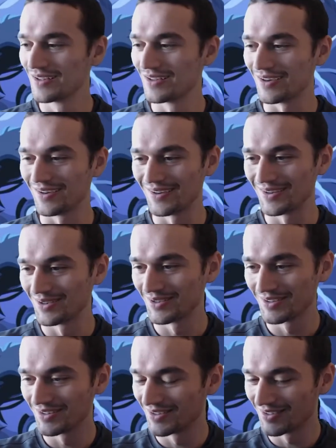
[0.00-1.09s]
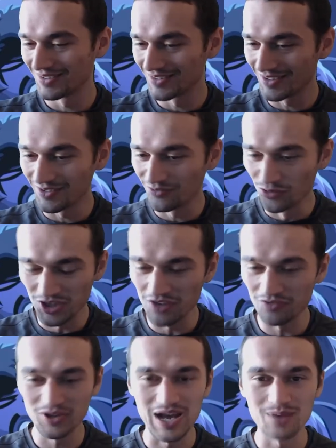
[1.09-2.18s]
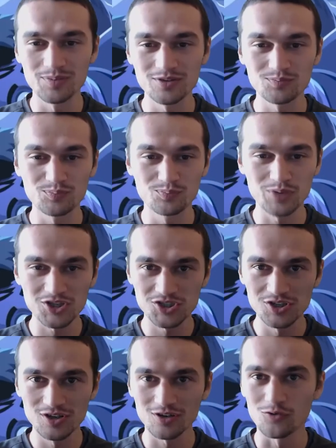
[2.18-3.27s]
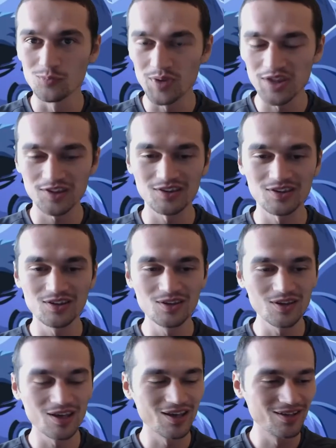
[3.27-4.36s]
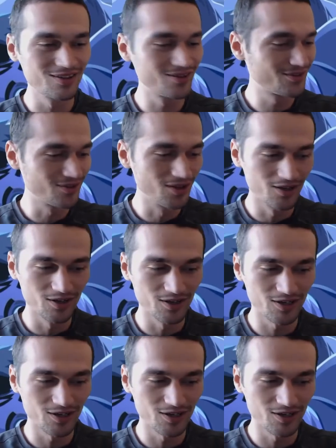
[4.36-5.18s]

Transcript: Uh, If you have high blood pressure, obesity and uh,